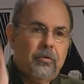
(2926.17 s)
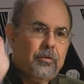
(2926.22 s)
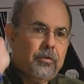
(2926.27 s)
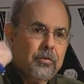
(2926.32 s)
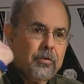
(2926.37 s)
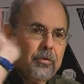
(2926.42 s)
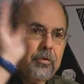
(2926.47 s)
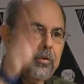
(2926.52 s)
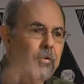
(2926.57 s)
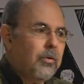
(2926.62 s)
You
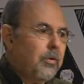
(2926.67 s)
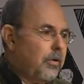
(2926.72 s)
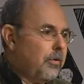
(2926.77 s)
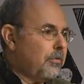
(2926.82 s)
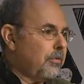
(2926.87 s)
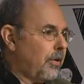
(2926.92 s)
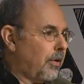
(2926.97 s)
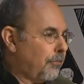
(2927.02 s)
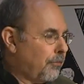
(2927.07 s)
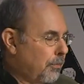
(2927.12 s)
can call
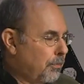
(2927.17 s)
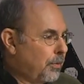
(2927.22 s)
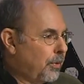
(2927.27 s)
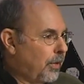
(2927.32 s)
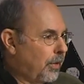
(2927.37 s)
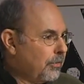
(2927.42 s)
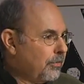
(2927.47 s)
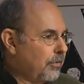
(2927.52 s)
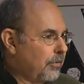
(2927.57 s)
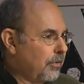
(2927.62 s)
yourself a
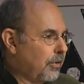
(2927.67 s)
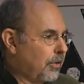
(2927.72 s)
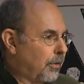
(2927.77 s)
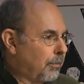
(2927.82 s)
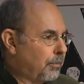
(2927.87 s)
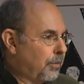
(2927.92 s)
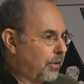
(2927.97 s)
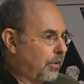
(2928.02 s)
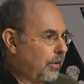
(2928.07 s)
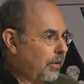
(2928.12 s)
production
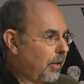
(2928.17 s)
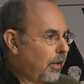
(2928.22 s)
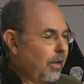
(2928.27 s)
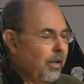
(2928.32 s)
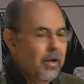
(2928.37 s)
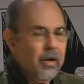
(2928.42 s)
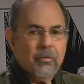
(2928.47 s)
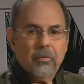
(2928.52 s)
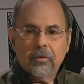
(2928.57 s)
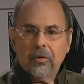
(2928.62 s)
company,
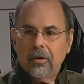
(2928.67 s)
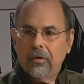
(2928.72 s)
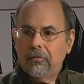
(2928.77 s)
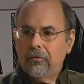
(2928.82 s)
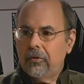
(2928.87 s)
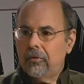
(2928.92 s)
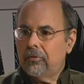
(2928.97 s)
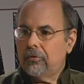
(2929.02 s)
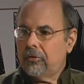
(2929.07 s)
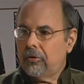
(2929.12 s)
and we'll give
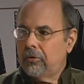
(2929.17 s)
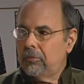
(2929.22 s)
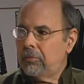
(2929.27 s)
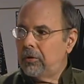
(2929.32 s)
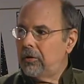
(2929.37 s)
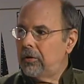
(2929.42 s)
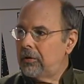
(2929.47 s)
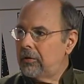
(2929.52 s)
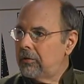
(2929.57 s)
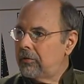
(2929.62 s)
you $2
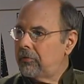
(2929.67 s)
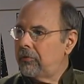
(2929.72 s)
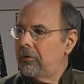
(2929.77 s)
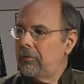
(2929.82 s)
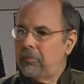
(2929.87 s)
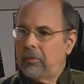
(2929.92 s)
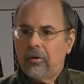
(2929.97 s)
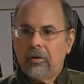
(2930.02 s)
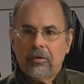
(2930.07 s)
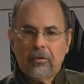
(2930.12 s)
million to
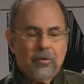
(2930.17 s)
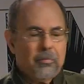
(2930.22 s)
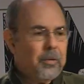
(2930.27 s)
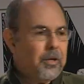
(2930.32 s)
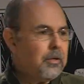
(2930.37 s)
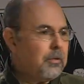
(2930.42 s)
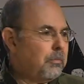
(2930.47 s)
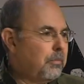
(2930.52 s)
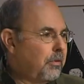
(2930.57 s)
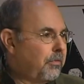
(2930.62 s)
$3 million to
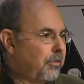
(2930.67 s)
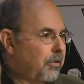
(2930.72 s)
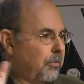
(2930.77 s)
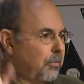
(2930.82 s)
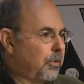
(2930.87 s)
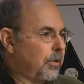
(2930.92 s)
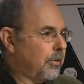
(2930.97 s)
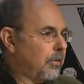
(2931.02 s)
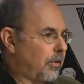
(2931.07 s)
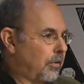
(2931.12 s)
make a movie a
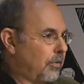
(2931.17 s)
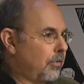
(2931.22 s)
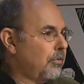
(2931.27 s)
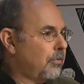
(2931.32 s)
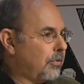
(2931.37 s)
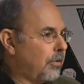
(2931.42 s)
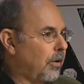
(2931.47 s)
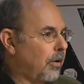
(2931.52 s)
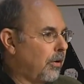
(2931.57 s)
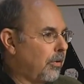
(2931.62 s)
week that you
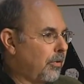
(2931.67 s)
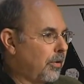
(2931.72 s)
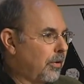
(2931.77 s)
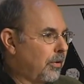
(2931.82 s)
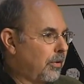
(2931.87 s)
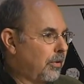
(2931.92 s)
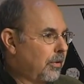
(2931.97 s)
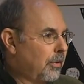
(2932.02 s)
star in.